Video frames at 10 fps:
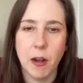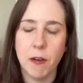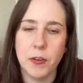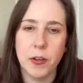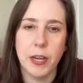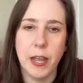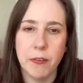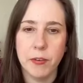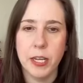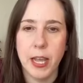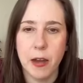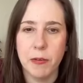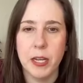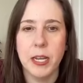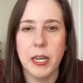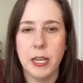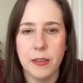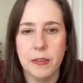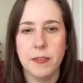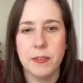offered in every county
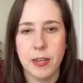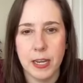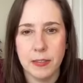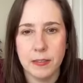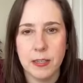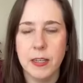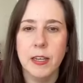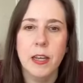in the state.